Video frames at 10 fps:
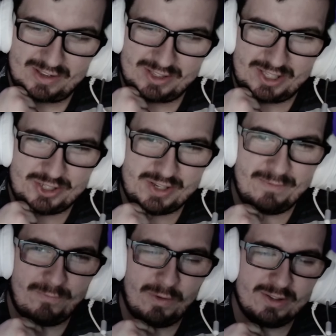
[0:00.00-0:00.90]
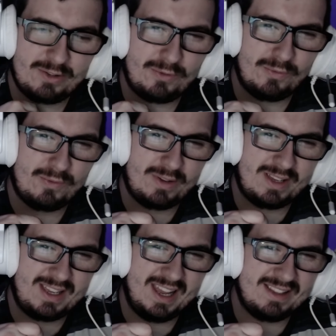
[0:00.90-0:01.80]
Did she want to
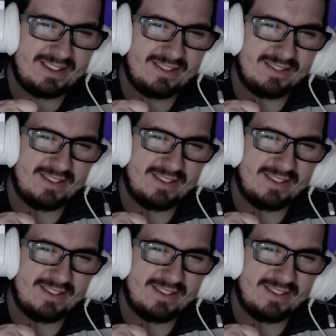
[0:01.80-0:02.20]
get